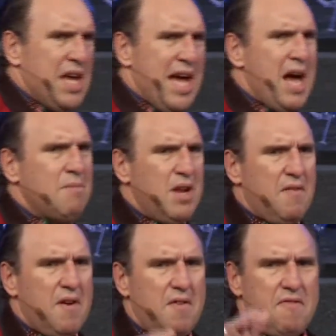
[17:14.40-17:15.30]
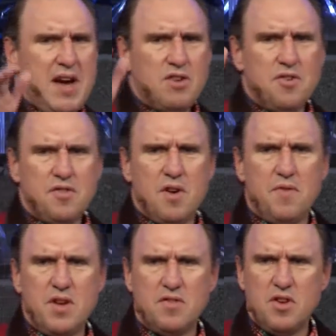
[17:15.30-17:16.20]
How many have ever found yourself
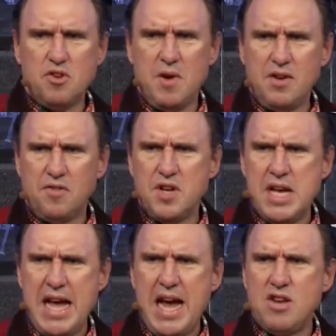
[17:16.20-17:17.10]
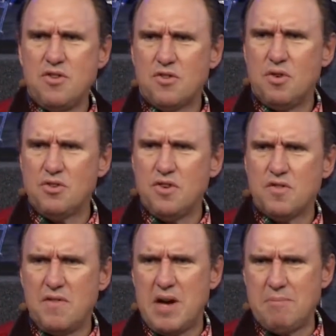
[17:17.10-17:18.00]
in a situation and you thought to
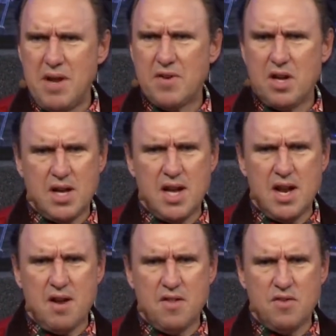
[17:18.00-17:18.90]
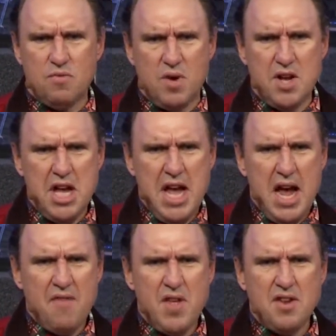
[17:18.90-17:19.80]
yourself, I'm never going to get out of this one?
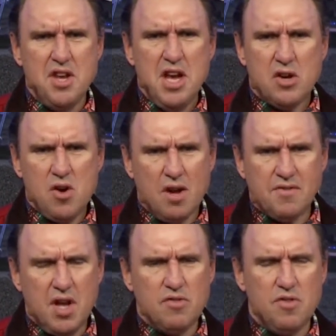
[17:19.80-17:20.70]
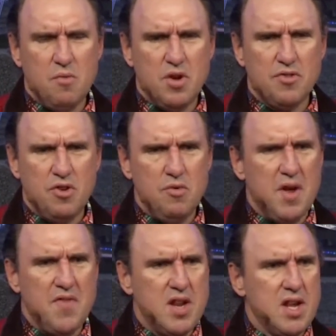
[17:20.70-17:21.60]
And then God tells you what to do,
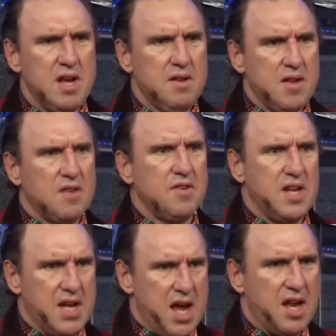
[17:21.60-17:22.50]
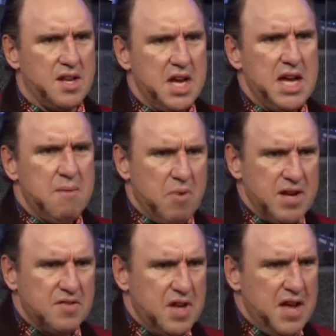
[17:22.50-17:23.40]
and then He does it again. He
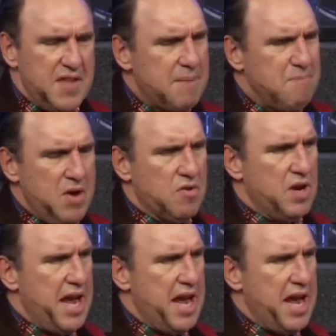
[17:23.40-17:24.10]
brings that miracle